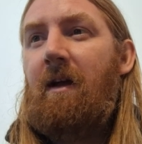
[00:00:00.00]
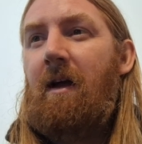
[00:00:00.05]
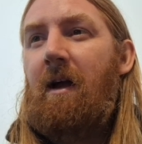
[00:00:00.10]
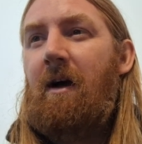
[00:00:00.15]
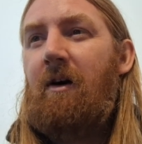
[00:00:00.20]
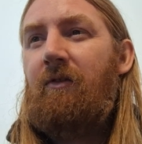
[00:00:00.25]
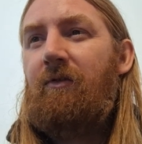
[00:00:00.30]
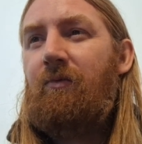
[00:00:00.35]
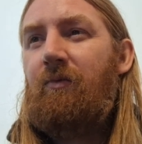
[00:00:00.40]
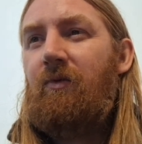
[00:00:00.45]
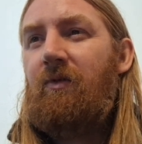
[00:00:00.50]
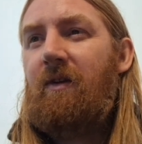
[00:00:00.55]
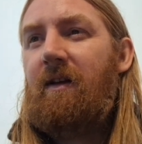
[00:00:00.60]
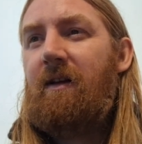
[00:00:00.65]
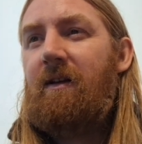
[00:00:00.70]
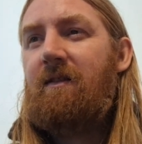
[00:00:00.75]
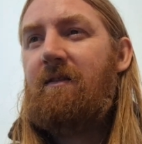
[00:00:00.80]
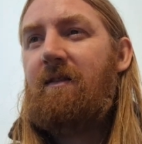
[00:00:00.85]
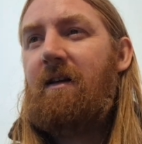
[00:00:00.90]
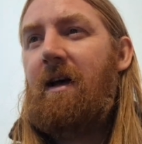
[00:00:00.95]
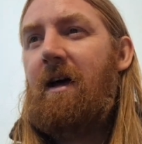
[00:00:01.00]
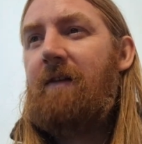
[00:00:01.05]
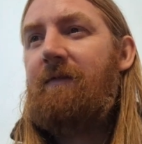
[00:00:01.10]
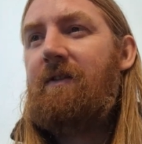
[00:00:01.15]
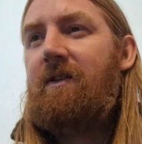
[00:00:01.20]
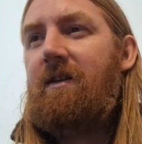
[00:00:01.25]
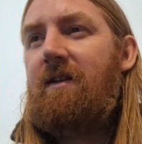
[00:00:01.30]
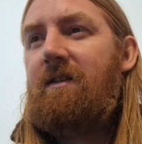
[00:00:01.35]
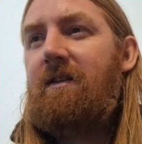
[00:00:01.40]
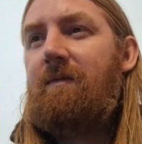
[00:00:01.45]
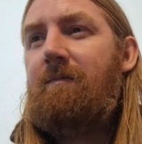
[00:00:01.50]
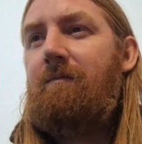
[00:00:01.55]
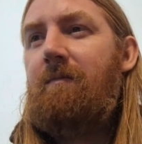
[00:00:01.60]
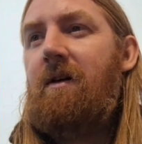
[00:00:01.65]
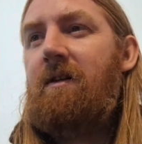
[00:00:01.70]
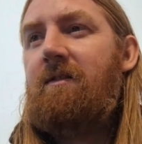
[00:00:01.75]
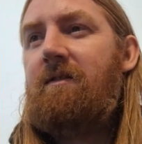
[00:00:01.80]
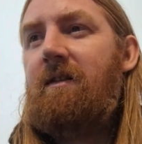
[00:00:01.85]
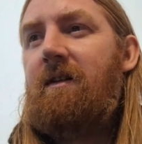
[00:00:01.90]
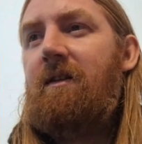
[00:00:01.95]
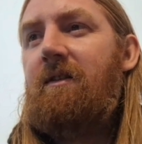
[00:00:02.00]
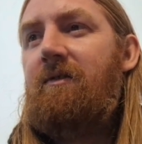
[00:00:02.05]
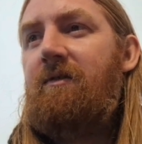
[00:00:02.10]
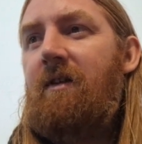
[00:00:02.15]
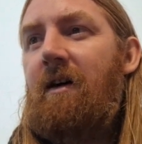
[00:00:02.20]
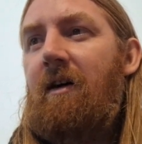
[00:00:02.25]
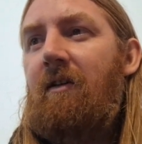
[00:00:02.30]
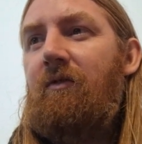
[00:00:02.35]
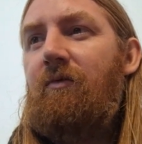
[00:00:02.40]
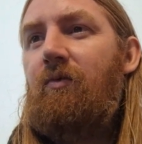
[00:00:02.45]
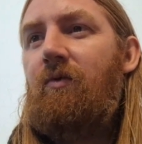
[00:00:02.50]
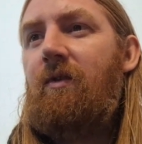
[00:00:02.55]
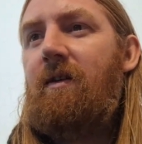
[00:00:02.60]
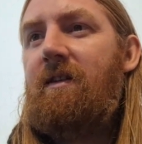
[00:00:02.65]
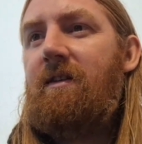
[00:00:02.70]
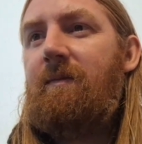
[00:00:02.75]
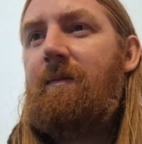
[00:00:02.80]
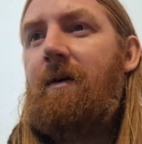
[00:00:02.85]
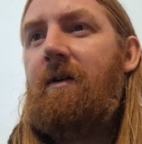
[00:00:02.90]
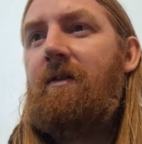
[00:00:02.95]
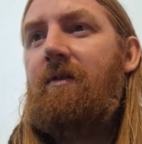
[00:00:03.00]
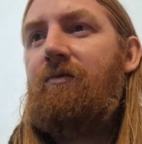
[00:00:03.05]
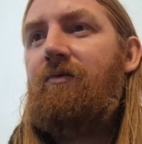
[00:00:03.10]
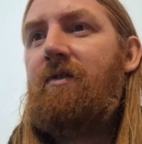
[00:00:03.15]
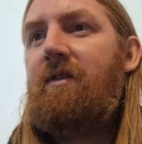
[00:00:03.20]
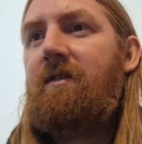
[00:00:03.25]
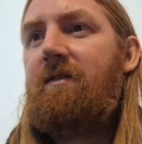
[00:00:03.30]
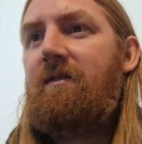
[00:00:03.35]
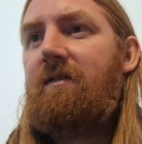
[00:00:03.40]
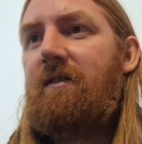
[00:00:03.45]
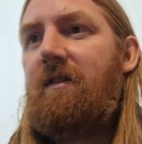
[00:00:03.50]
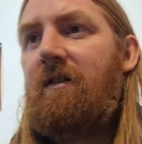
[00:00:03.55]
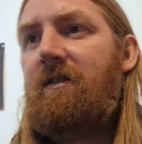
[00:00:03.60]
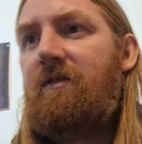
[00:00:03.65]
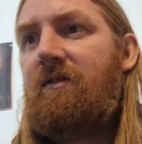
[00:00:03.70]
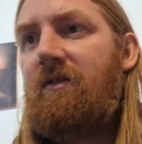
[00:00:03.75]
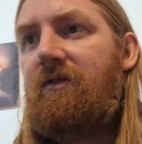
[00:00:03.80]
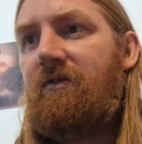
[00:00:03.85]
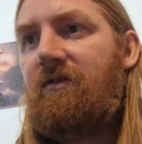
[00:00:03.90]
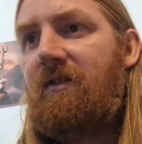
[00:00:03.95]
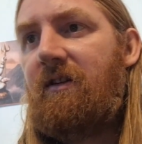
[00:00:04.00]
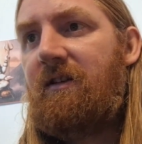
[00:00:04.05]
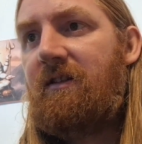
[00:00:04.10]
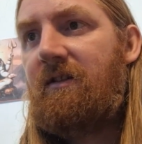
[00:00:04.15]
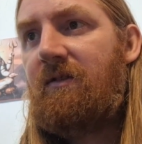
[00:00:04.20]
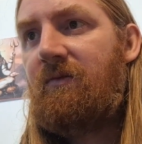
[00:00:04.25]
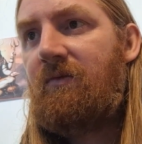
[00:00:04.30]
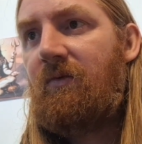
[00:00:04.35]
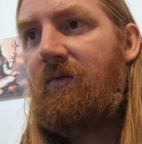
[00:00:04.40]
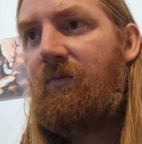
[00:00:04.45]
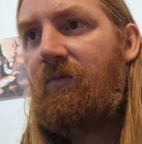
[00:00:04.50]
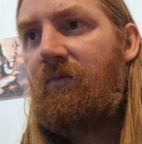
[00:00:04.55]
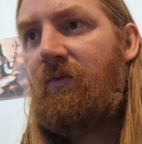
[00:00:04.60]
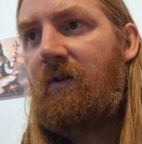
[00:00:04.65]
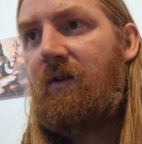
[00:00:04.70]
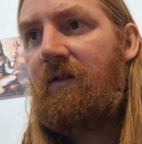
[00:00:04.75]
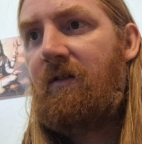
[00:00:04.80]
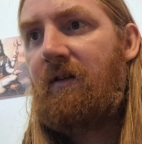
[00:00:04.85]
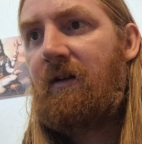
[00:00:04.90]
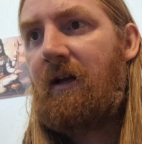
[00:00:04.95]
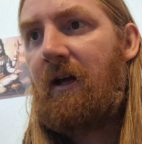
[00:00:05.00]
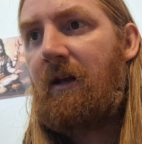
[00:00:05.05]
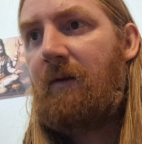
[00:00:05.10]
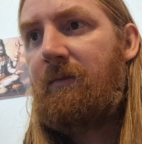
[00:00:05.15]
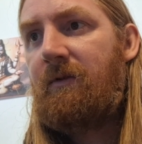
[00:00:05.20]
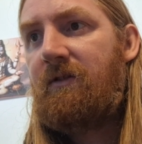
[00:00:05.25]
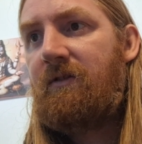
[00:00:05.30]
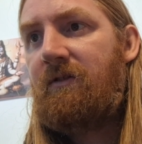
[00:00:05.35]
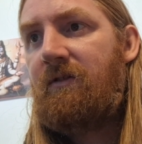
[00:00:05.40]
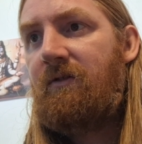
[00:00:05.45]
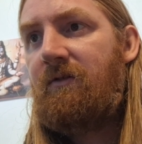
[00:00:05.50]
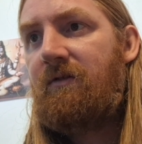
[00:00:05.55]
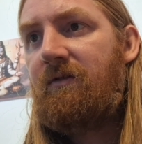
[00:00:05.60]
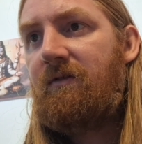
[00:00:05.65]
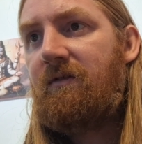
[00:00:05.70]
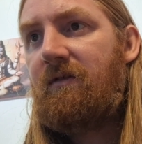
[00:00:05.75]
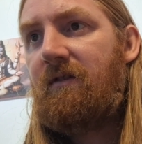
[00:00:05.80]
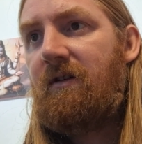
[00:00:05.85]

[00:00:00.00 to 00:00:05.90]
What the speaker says: Health warnings. Advertising must include health warnings about the risks associated with cannabis use.